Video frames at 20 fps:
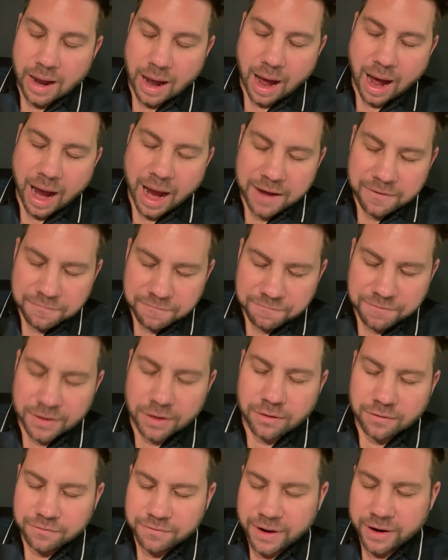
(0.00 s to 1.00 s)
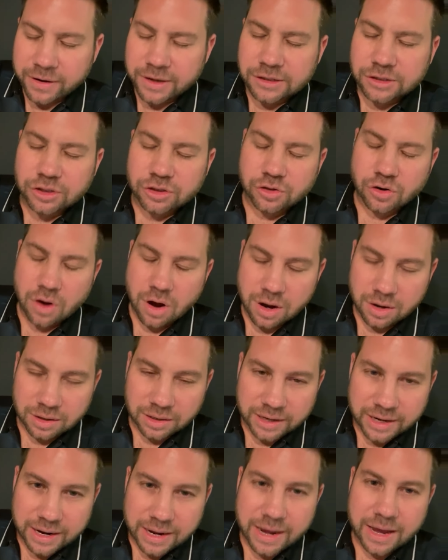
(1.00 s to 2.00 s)
I feel very
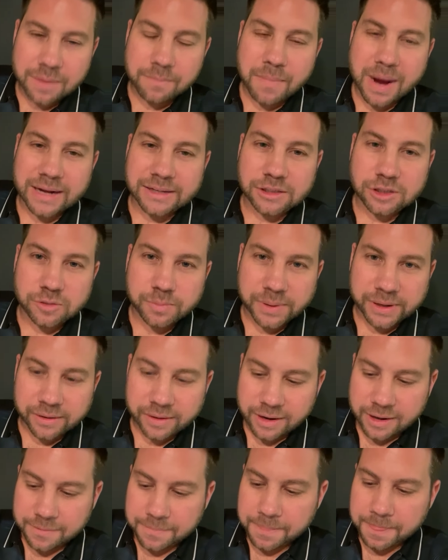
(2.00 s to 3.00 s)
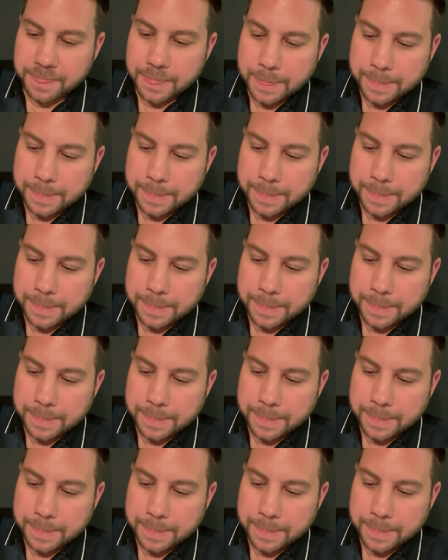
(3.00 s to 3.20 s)
strongly in my spirit